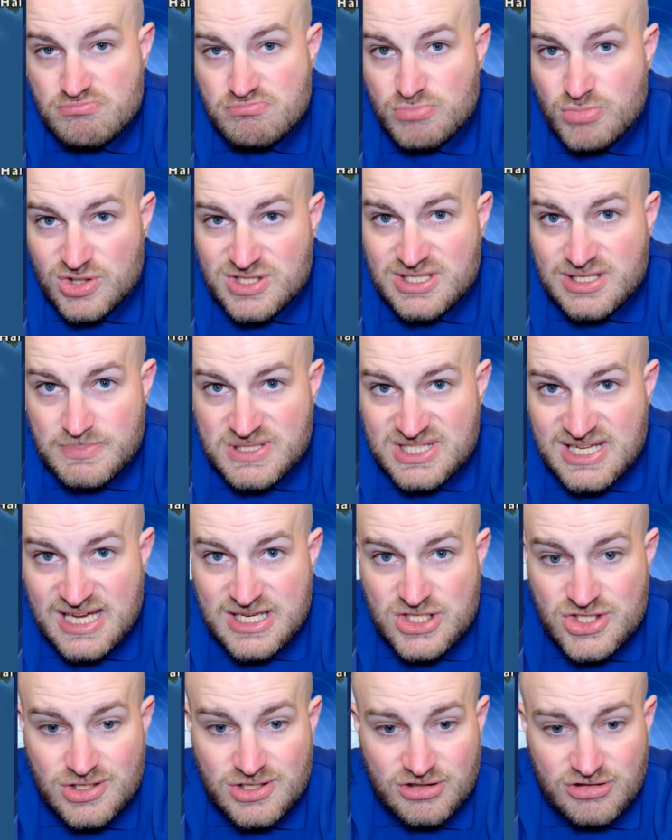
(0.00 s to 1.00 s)

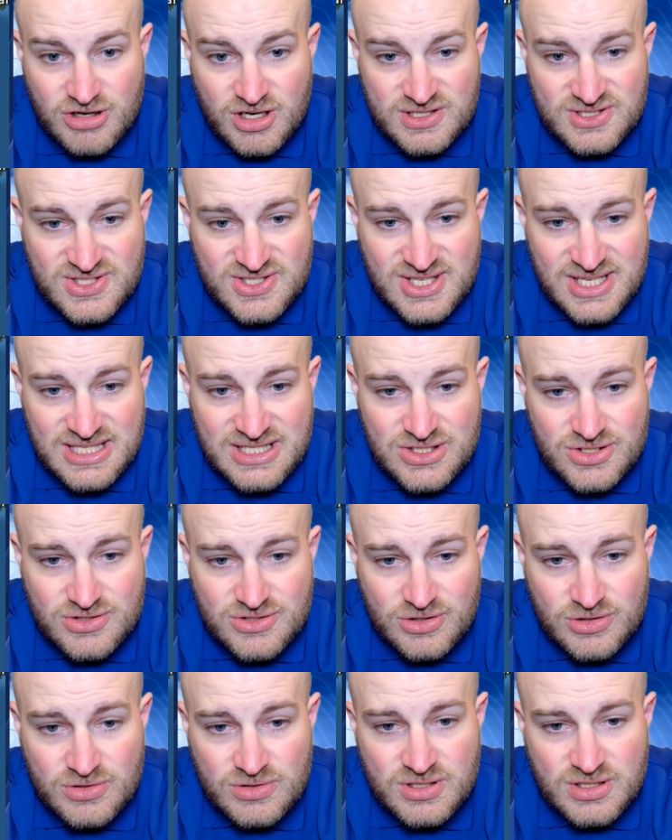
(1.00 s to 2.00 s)
precipitation across the
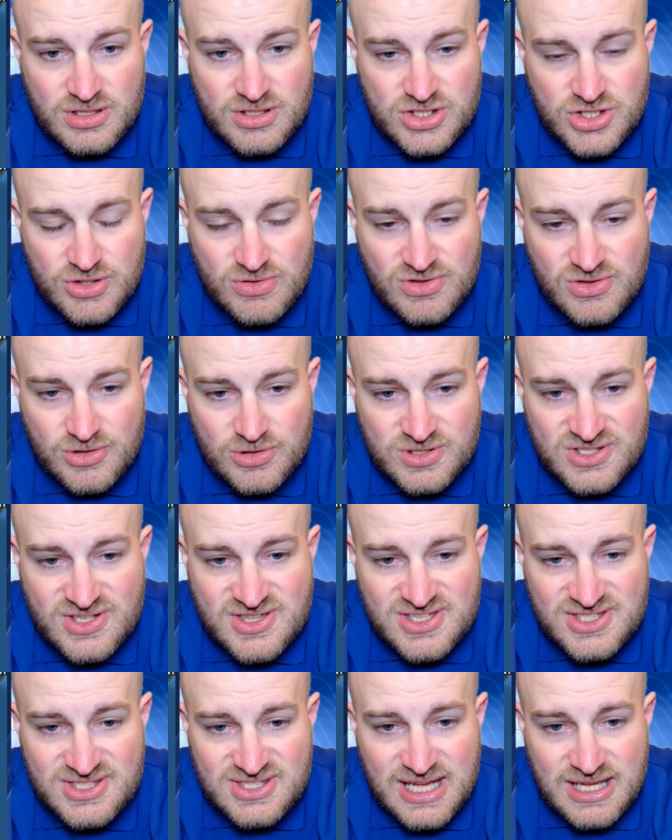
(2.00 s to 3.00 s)
eastern two-thirds of
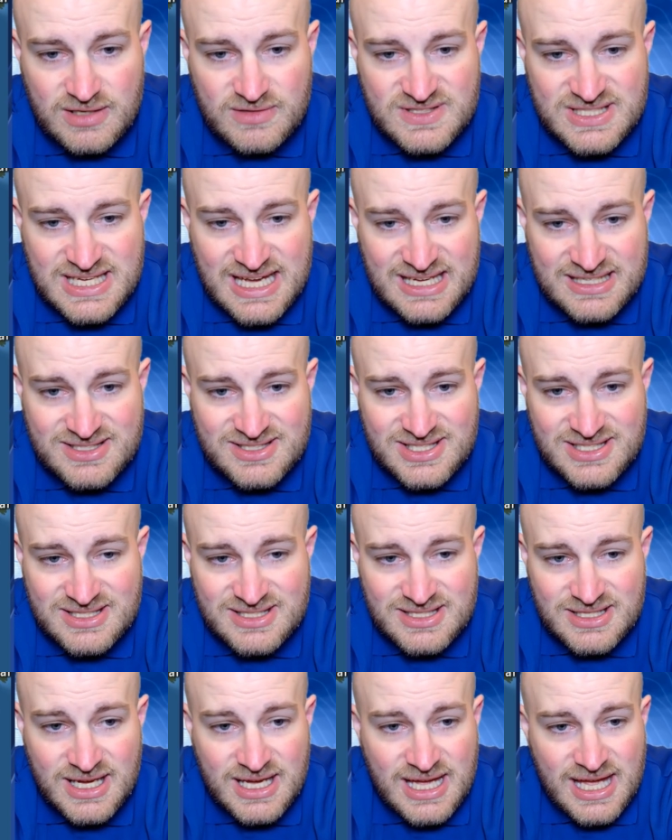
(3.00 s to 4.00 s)
the state of
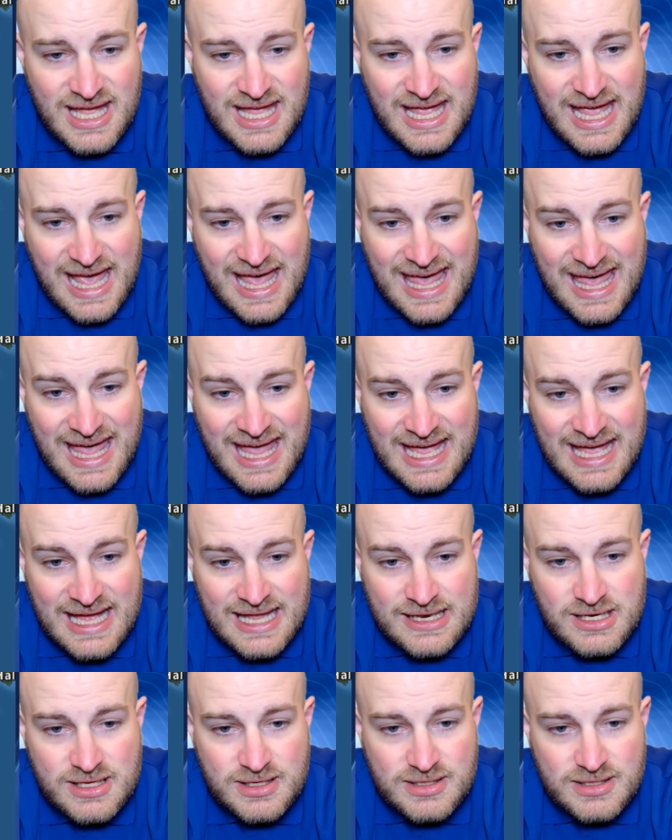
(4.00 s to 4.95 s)
Texas, and